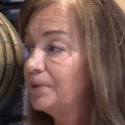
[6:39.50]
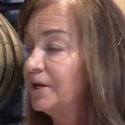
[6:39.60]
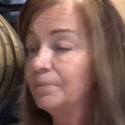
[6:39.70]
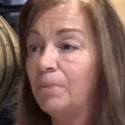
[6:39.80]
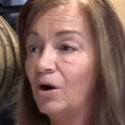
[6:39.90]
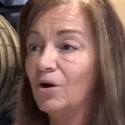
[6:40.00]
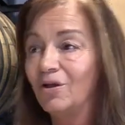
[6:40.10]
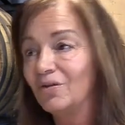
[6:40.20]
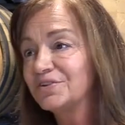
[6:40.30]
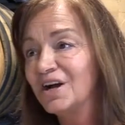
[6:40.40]
playing
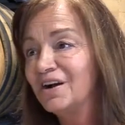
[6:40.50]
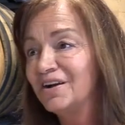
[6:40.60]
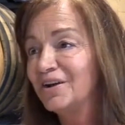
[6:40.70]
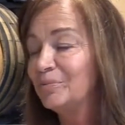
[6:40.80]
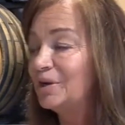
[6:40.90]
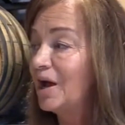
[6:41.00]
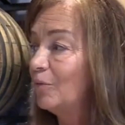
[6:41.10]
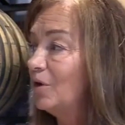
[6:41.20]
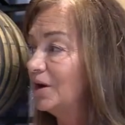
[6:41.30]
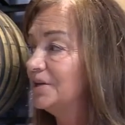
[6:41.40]
ball all the time. And
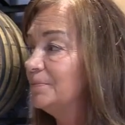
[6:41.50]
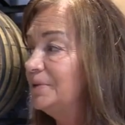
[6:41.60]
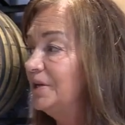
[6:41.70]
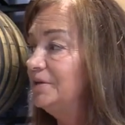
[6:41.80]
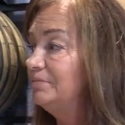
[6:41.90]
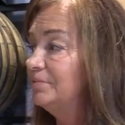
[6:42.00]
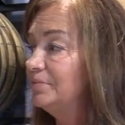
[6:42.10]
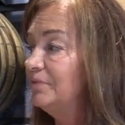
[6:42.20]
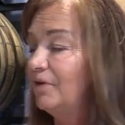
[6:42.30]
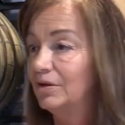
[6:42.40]
I wanted to be
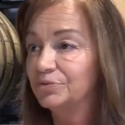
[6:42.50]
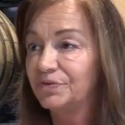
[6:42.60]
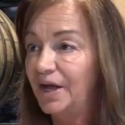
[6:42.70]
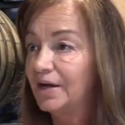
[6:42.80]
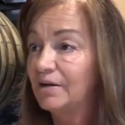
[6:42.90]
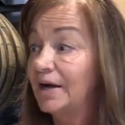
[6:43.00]
involved with that.